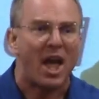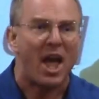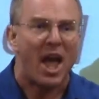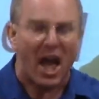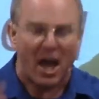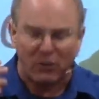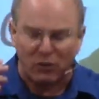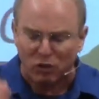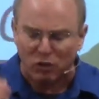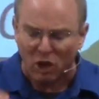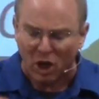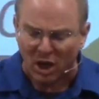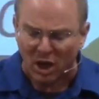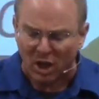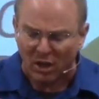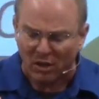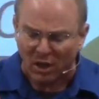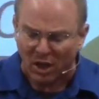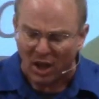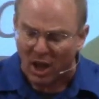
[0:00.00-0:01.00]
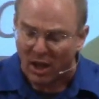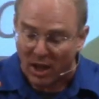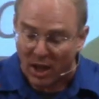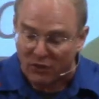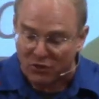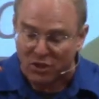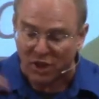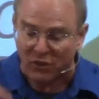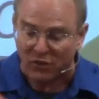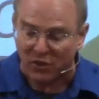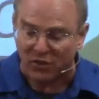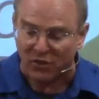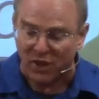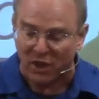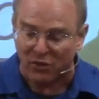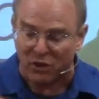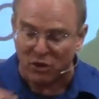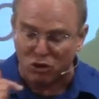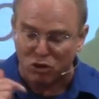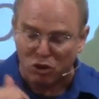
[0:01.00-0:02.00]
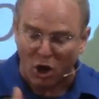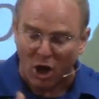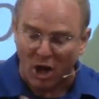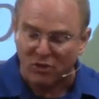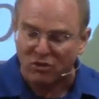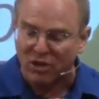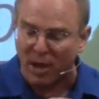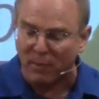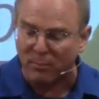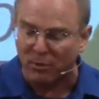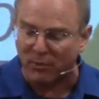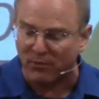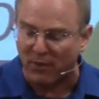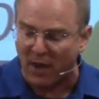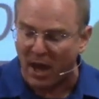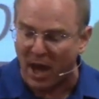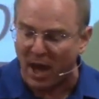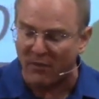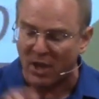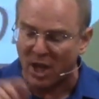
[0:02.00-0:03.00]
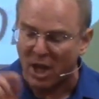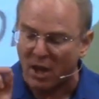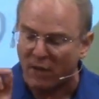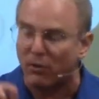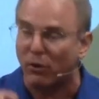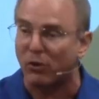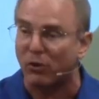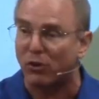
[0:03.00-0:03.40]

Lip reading: As Jesus says in John chapter 5, verse